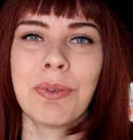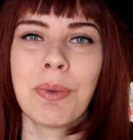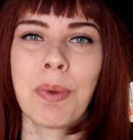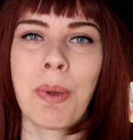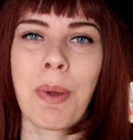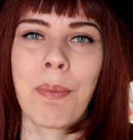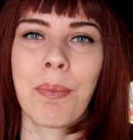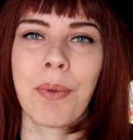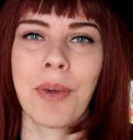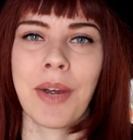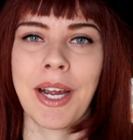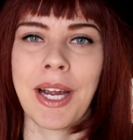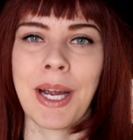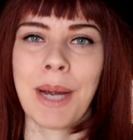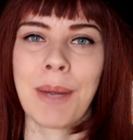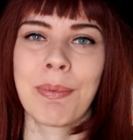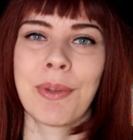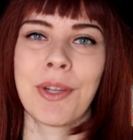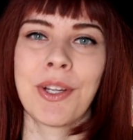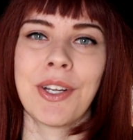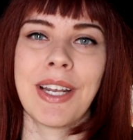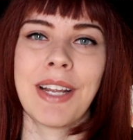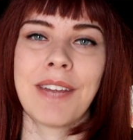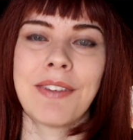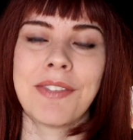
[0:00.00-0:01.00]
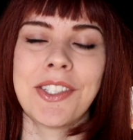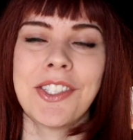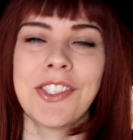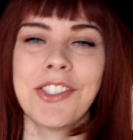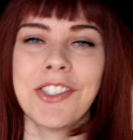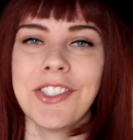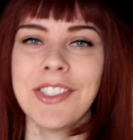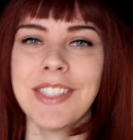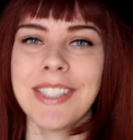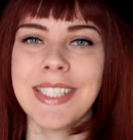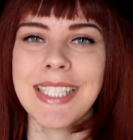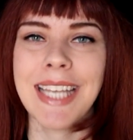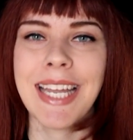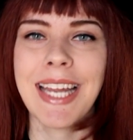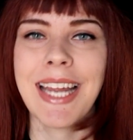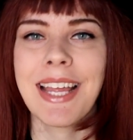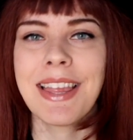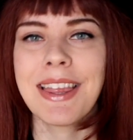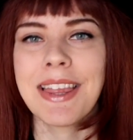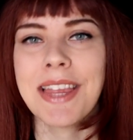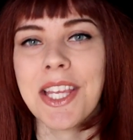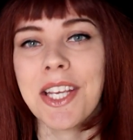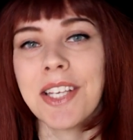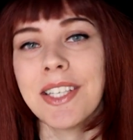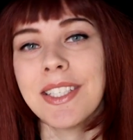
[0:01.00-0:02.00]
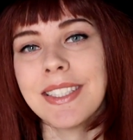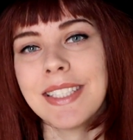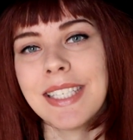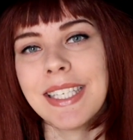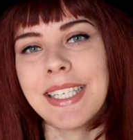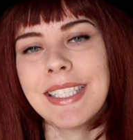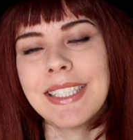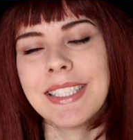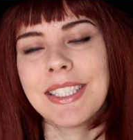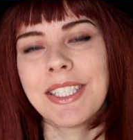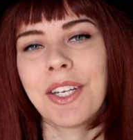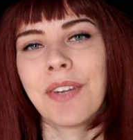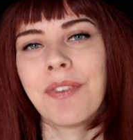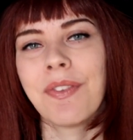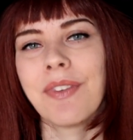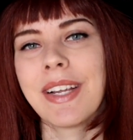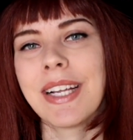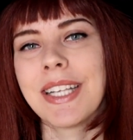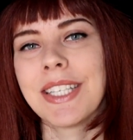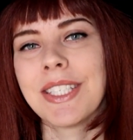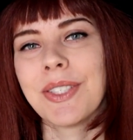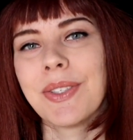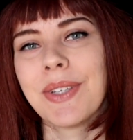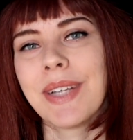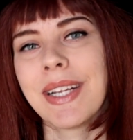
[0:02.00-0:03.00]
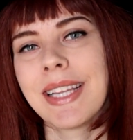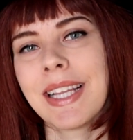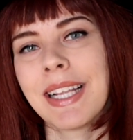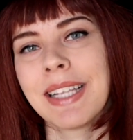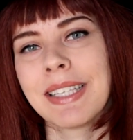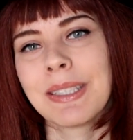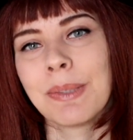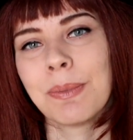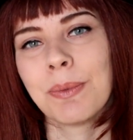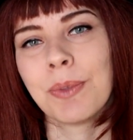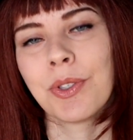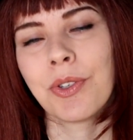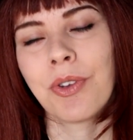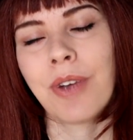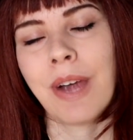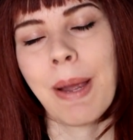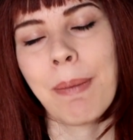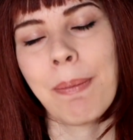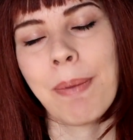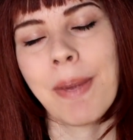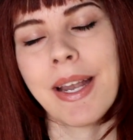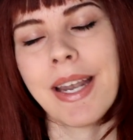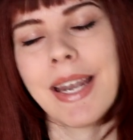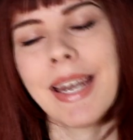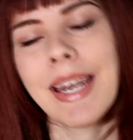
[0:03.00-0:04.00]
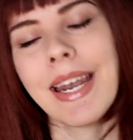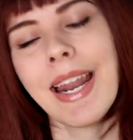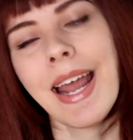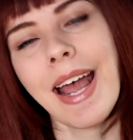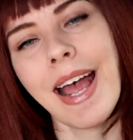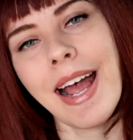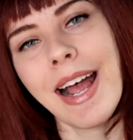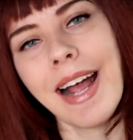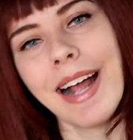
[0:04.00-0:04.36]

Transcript: Remember, I upload every Tuesday and Thursday, so don't forget to hit that subscribe button,